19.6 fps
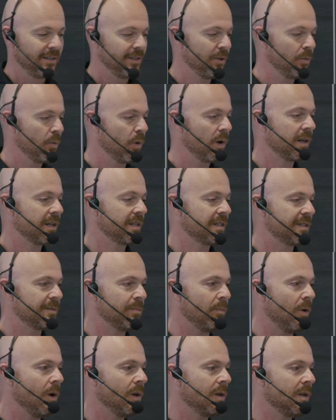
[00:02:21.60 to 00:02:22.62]
You work on
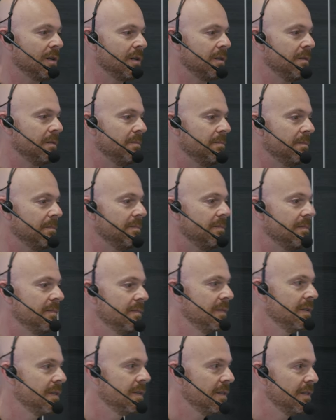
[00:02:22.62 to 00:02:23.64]
smaller
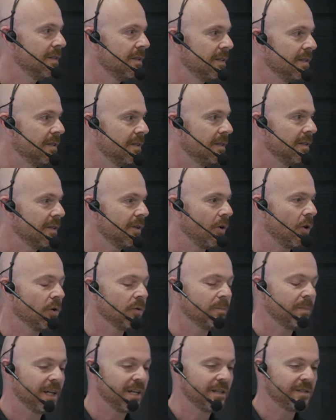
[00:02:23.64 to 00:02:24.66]

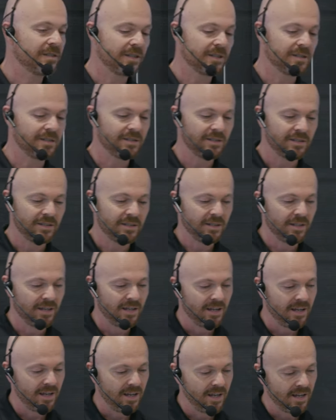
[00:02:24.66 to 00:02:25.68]
code bases
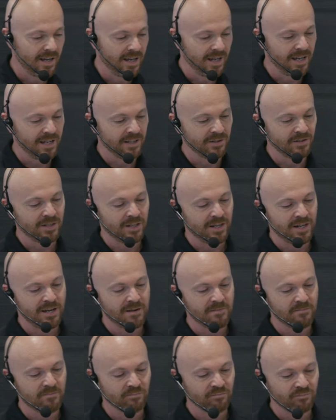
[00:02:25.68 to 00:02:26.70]
and
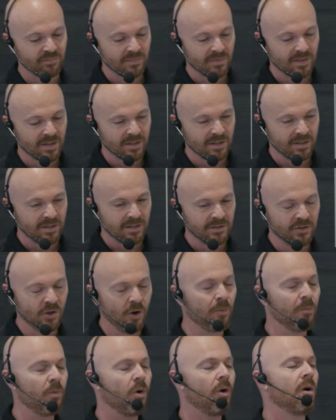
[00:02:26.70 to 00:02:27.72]
um,
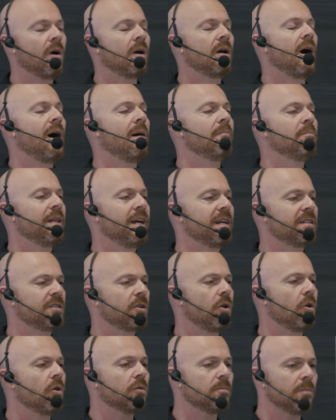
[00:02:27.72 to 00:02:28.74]
no more
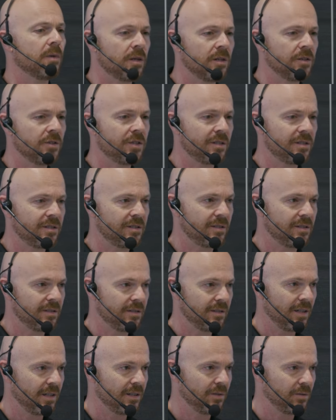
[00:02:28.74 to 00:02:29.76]
complex code merges
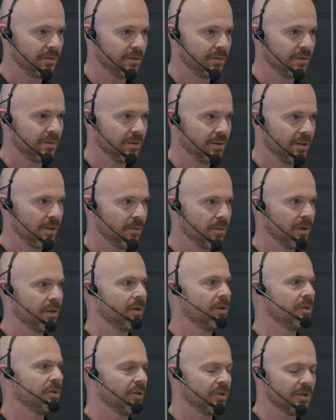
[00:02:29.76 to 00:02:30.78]
that we're
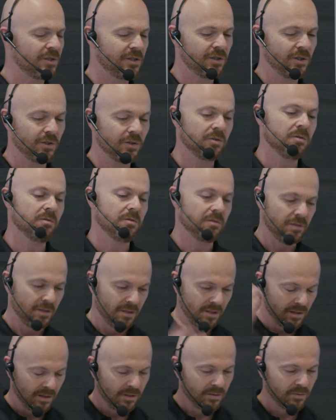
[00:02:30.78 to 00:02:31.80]
all used to
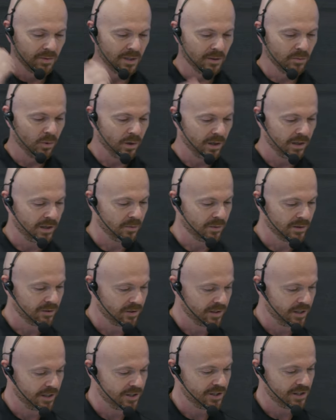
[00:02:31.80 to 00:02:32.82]
when working with
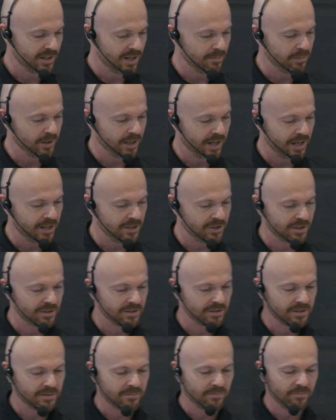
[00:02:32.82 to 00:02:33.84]
traditional
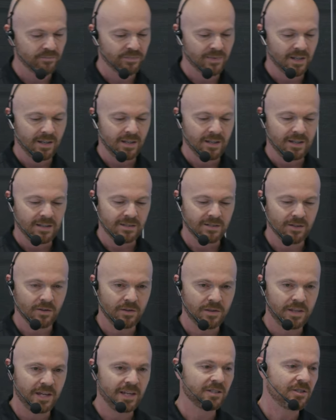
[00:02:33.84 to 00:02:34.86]
applications.
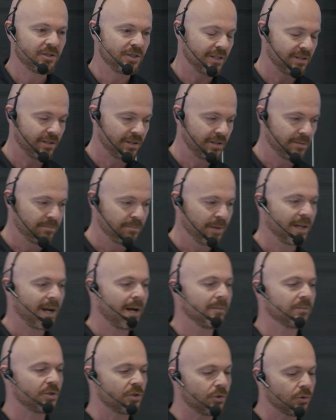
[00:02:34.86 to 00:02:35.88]
So things just
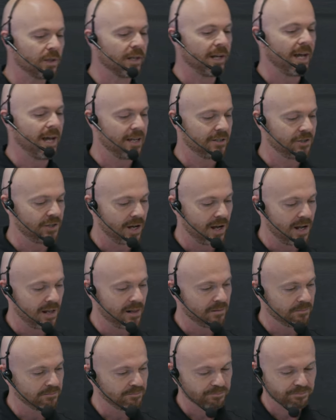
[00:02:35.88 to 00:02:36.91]
become truly
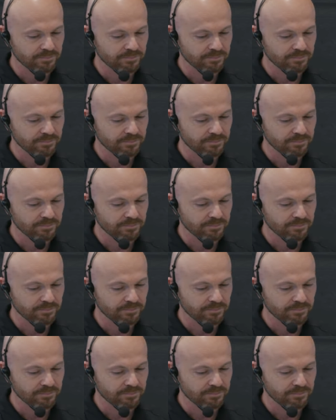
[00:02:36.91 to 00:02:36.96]
agile.